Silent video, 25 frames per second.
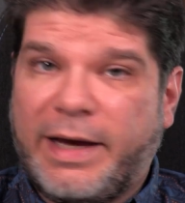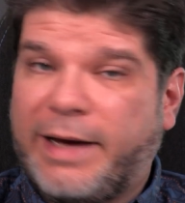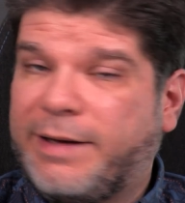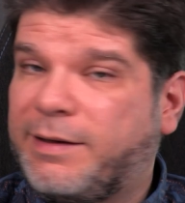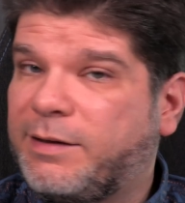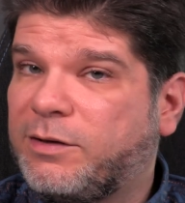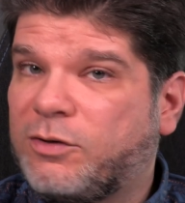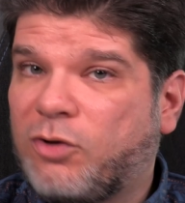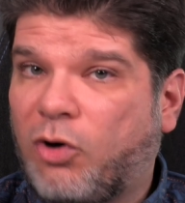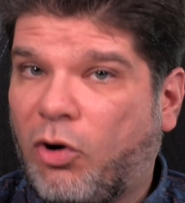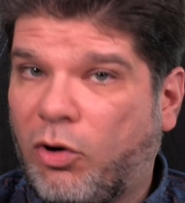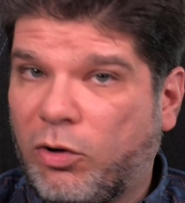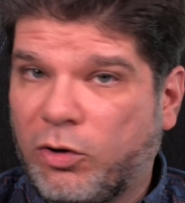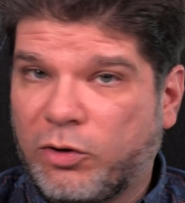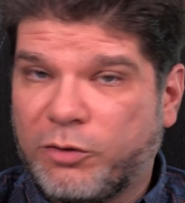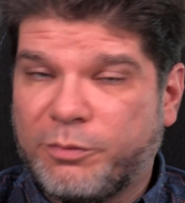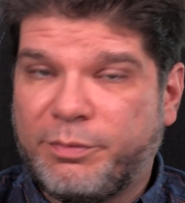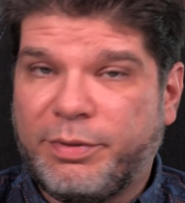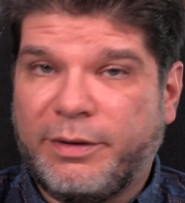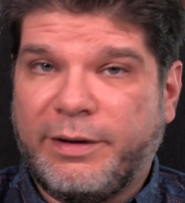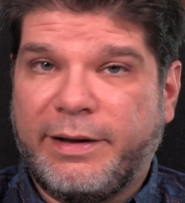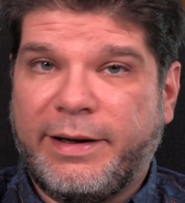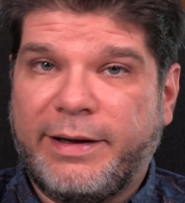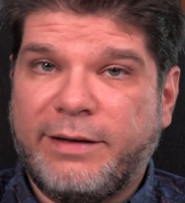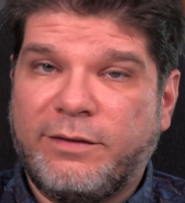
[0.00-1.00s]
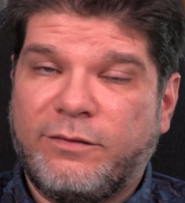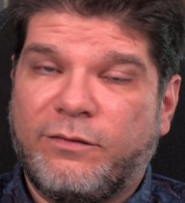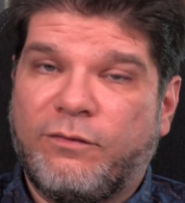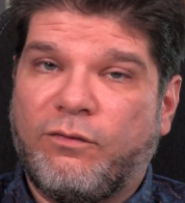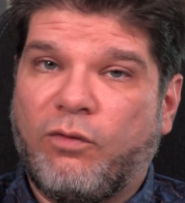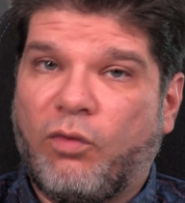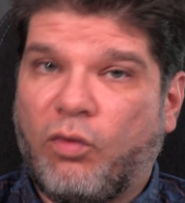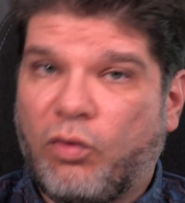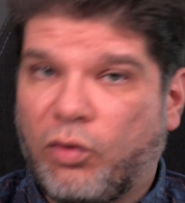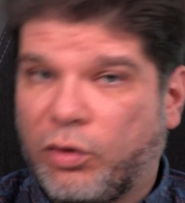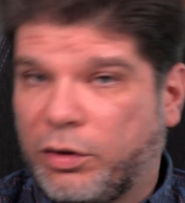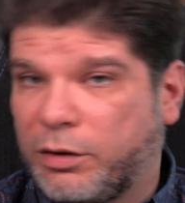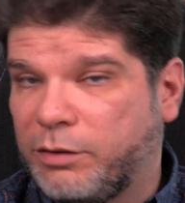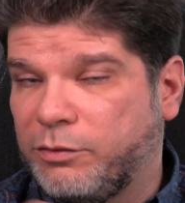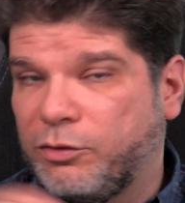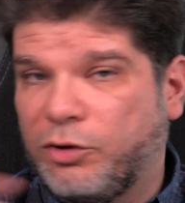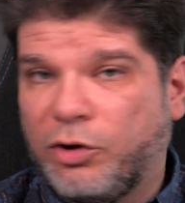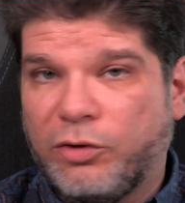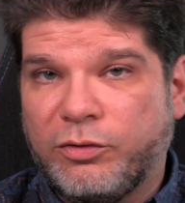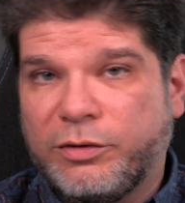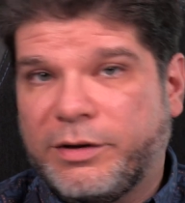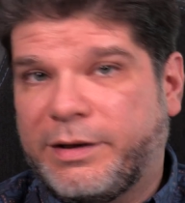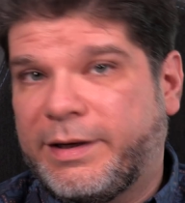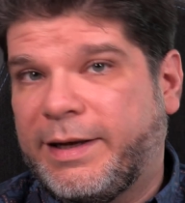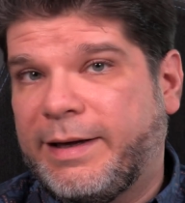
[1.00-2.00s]
Added color palette for
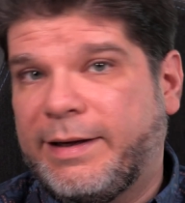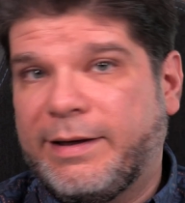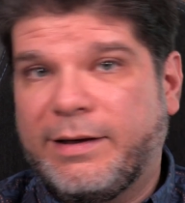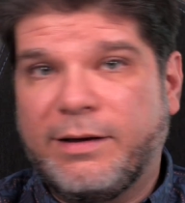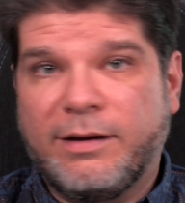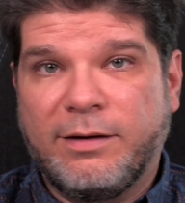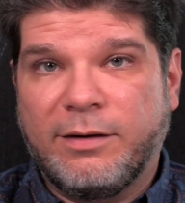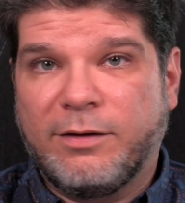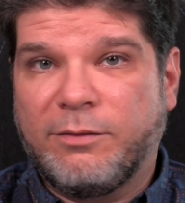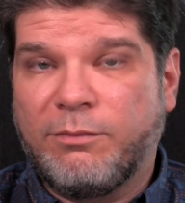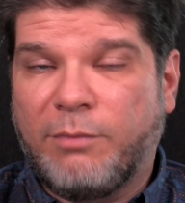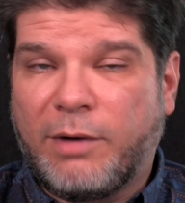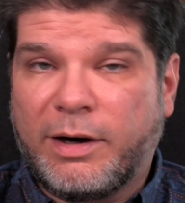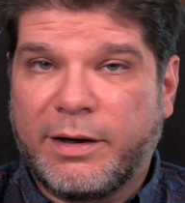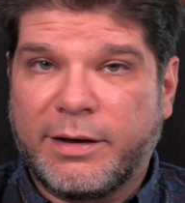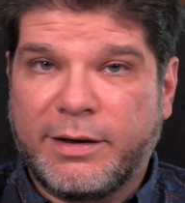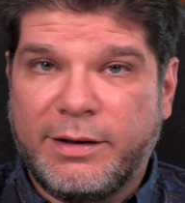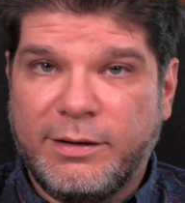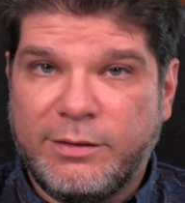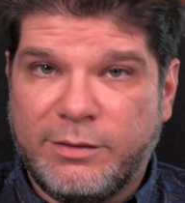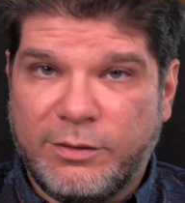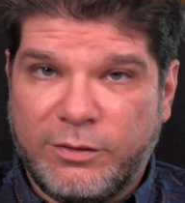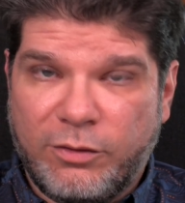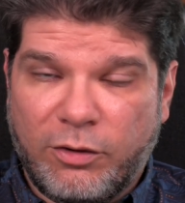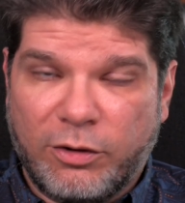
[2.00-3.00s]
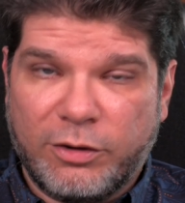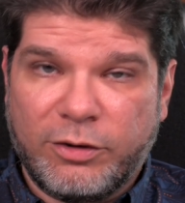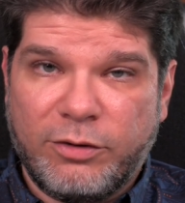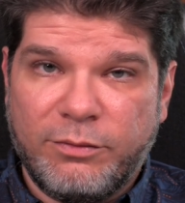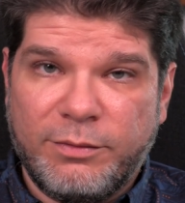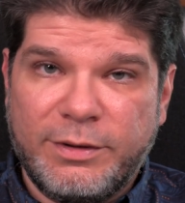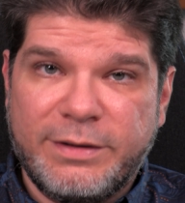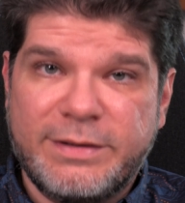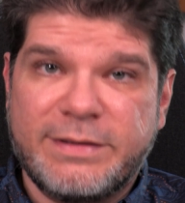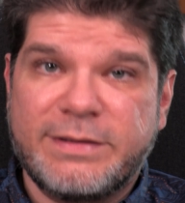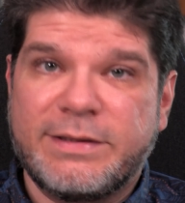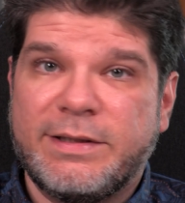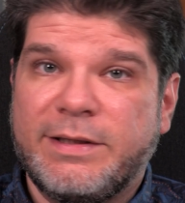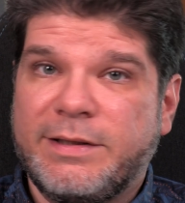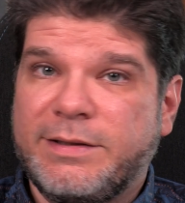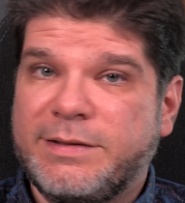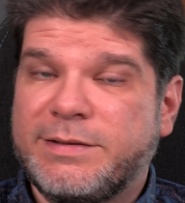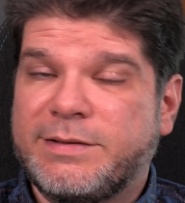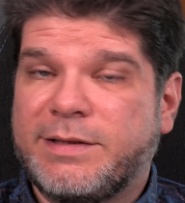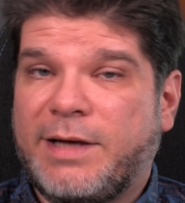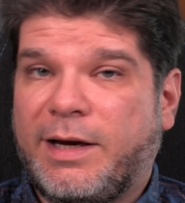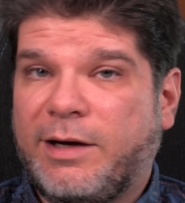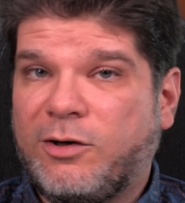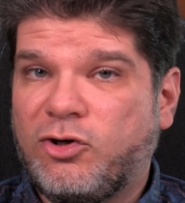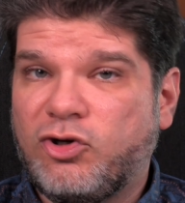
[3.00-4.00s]
note-taking and marking the documents
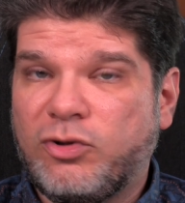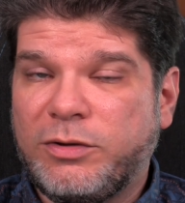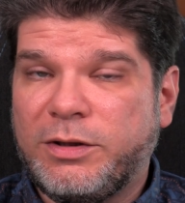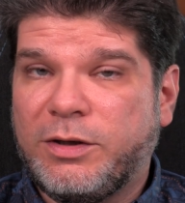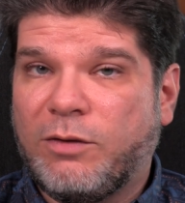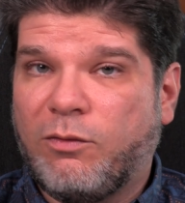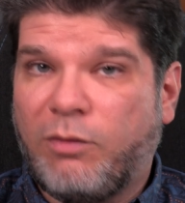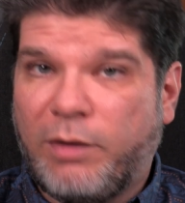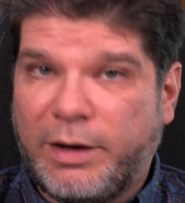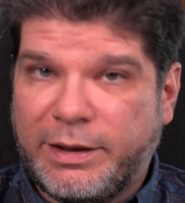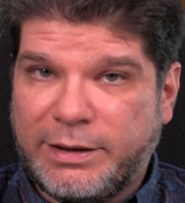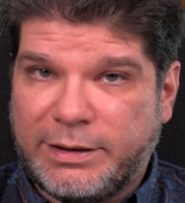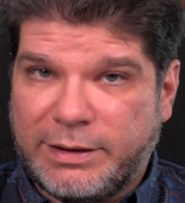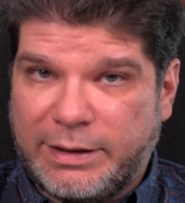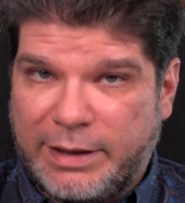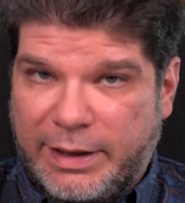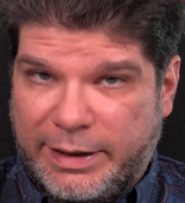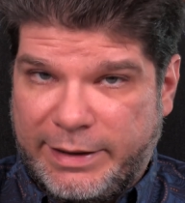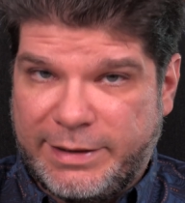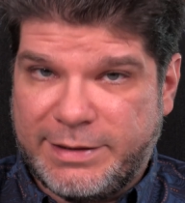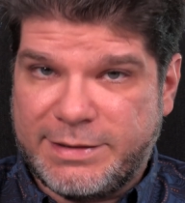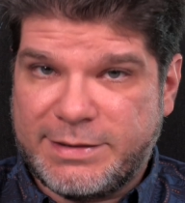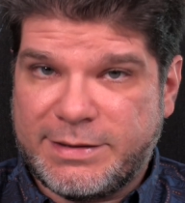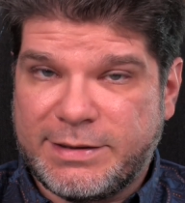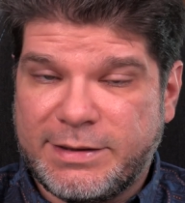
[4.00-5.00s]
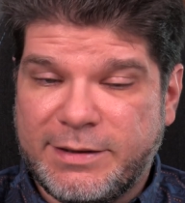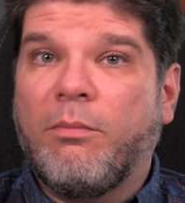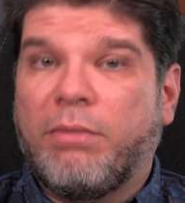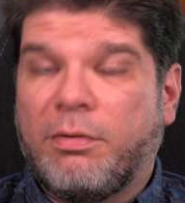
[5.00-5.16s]
is actually quite nice,